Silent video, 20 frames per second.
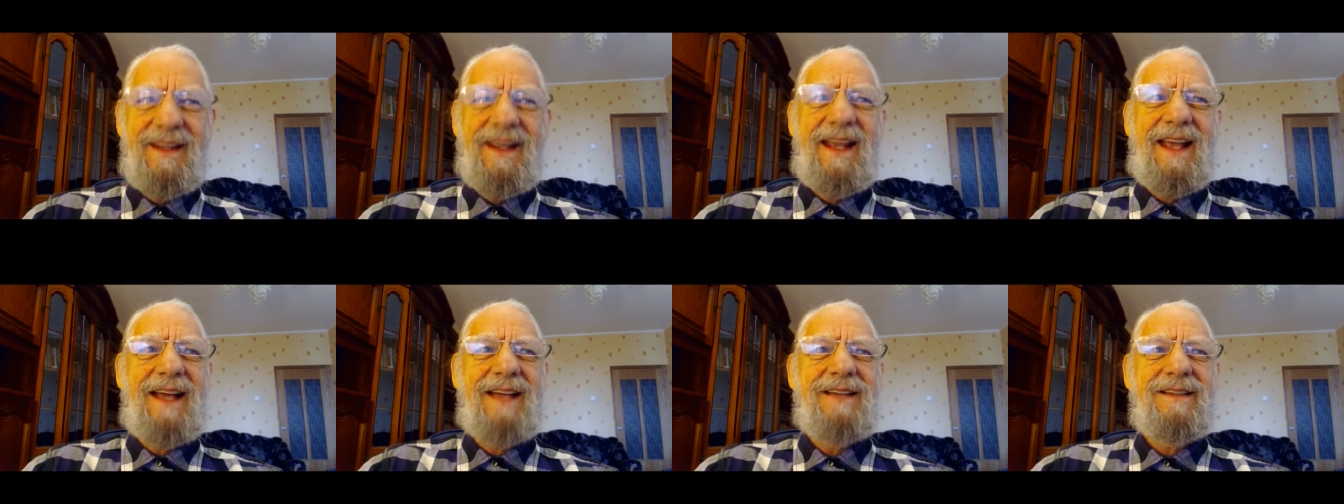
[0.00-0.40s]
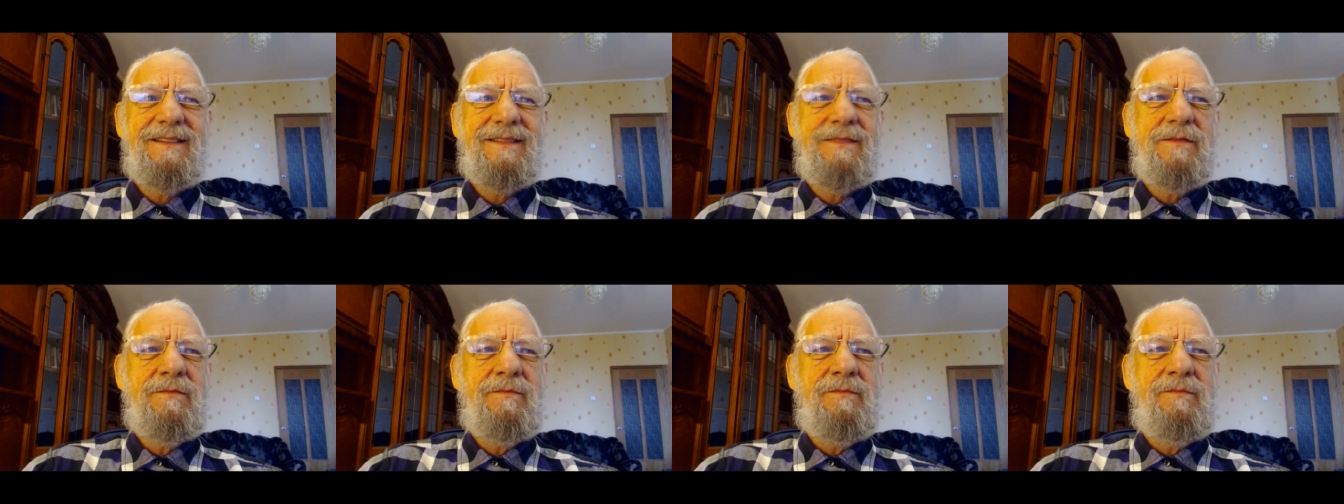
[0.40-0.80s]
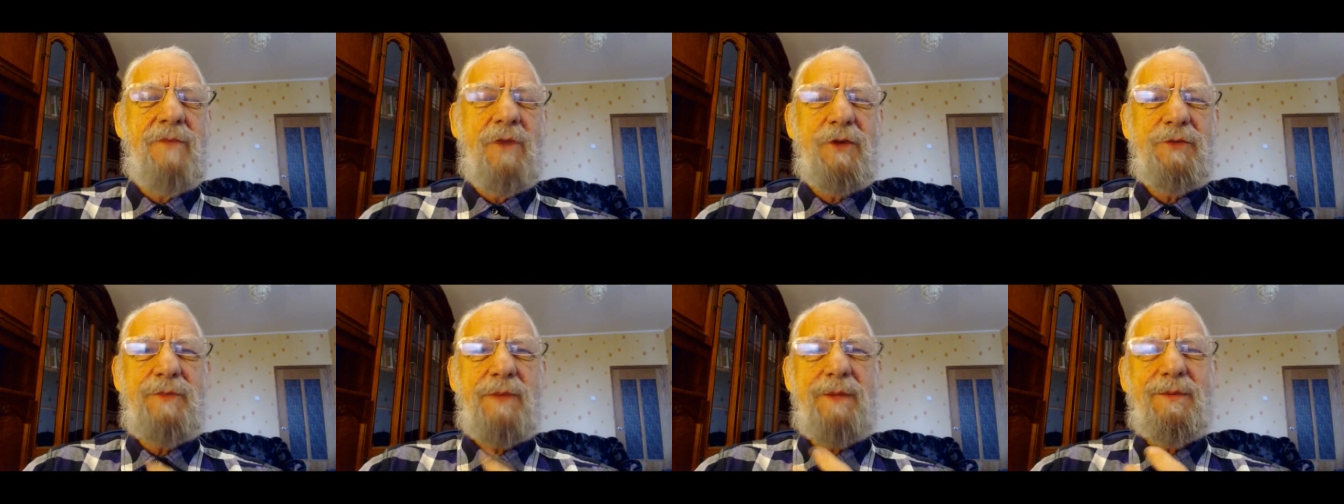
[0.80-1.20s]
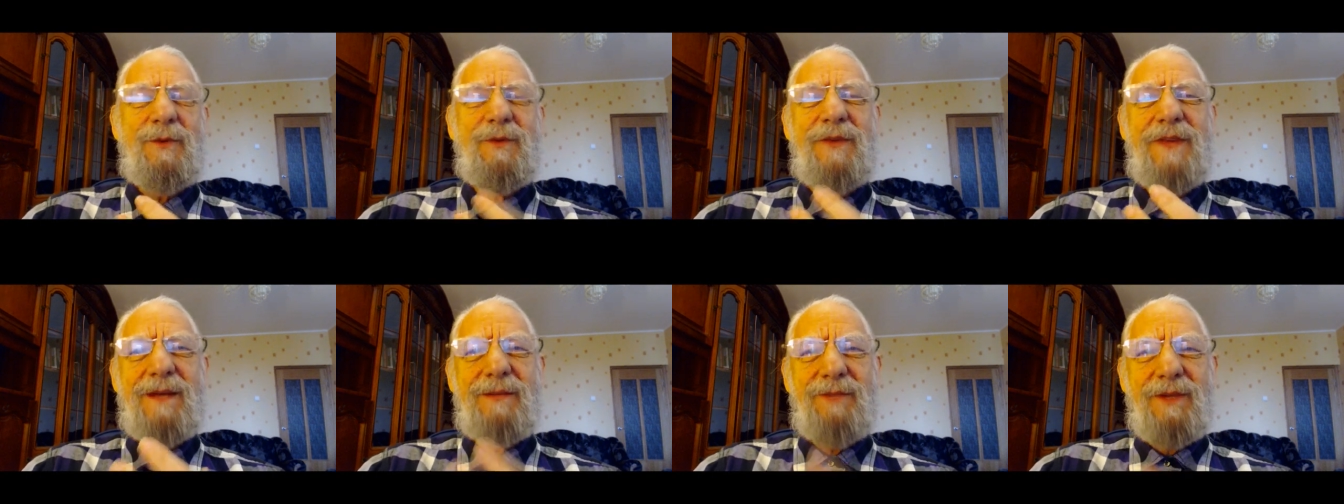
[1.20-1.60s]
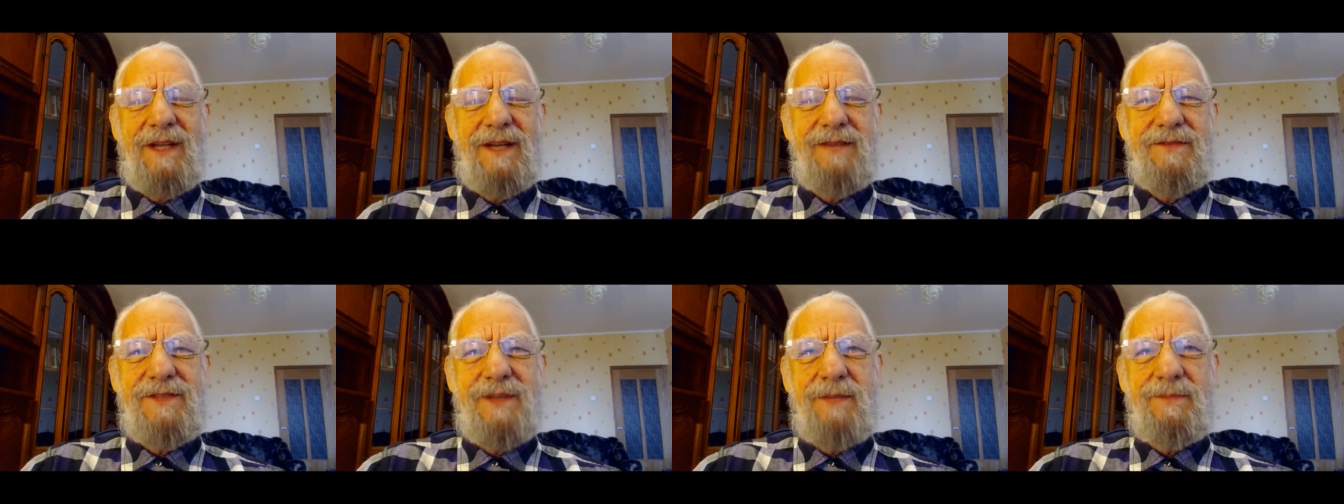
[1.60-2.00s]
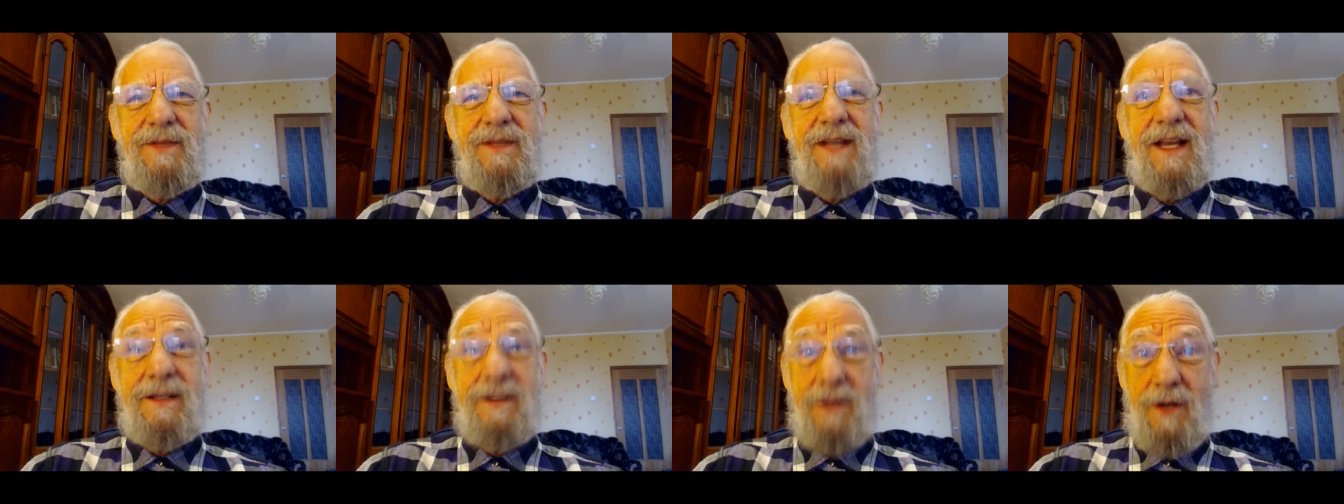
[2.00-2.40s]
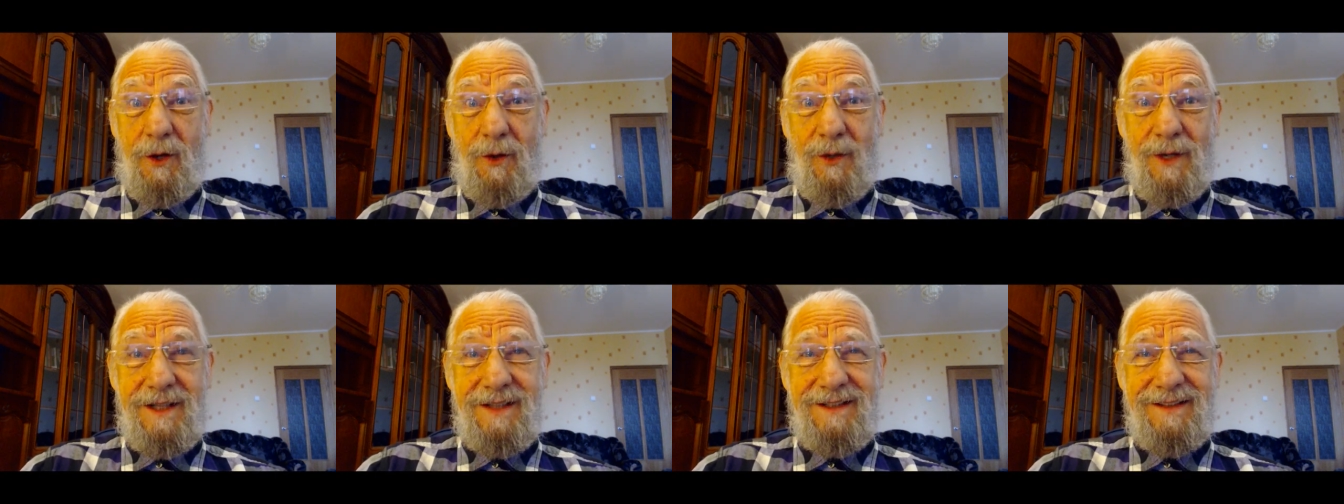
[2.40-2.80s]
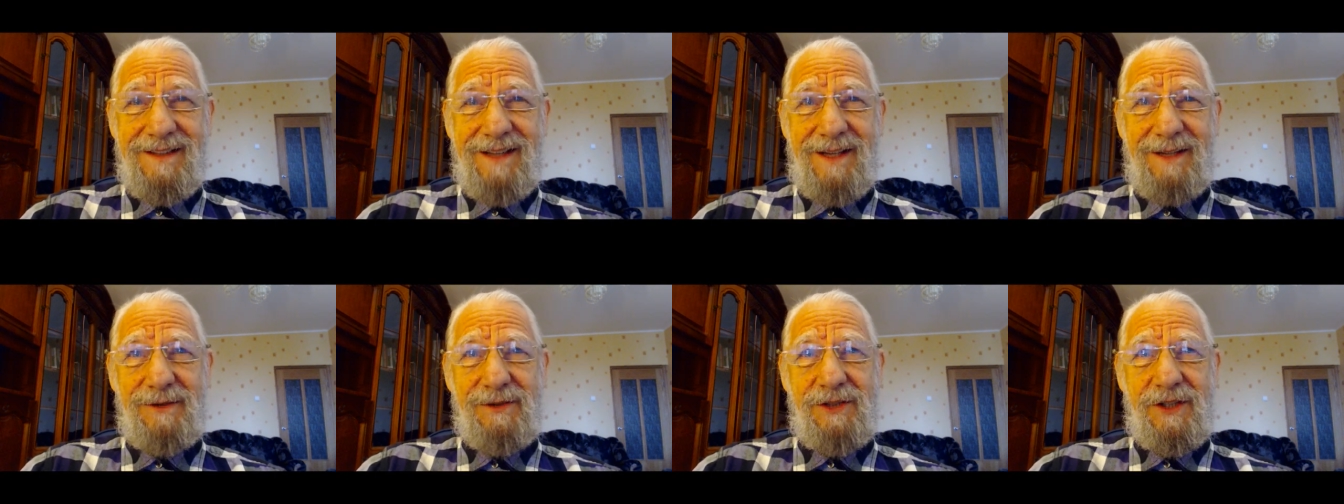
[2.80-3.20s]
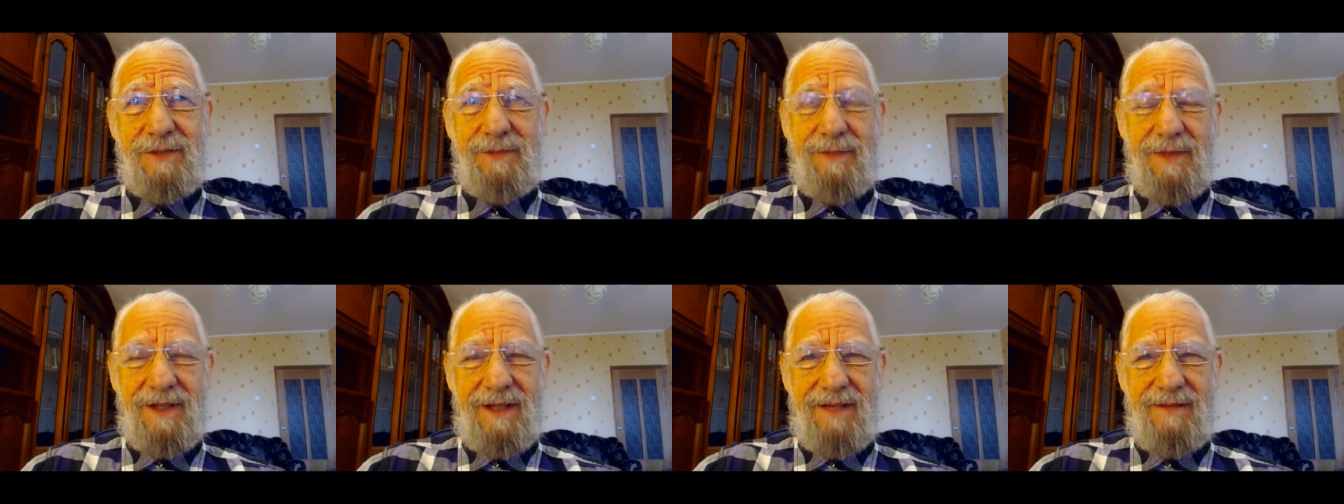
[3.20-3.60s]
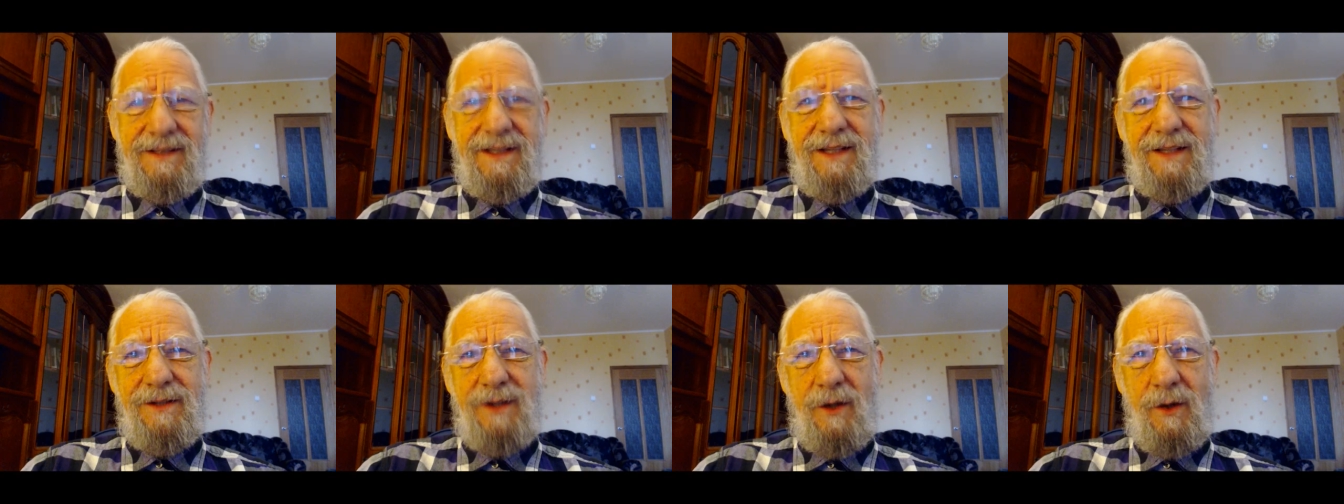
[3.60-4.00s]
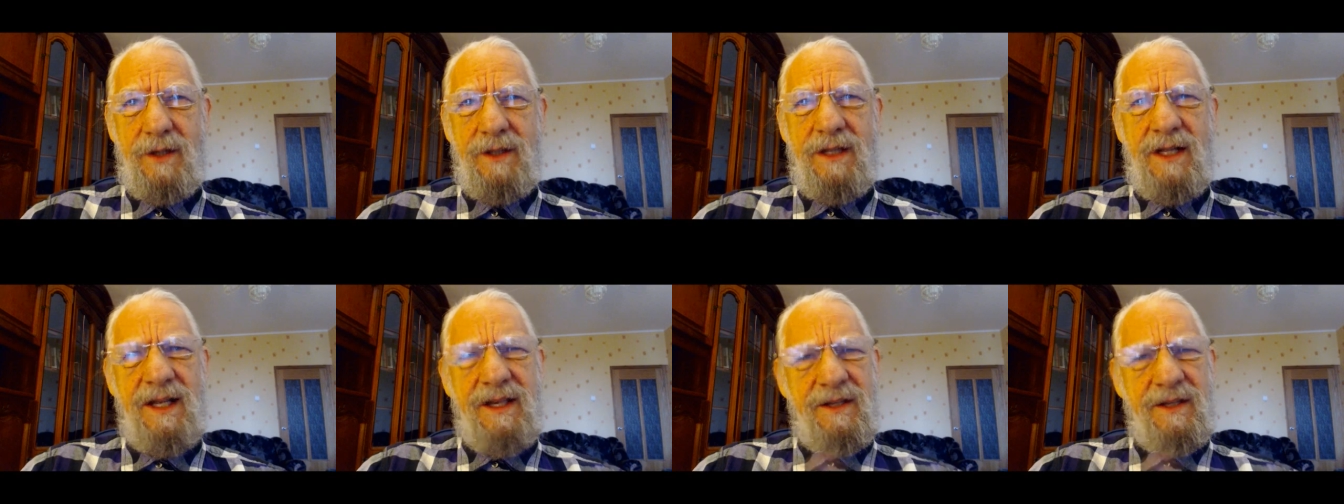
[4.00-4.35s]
and most people when they believe something they know it they don't just believe it they know it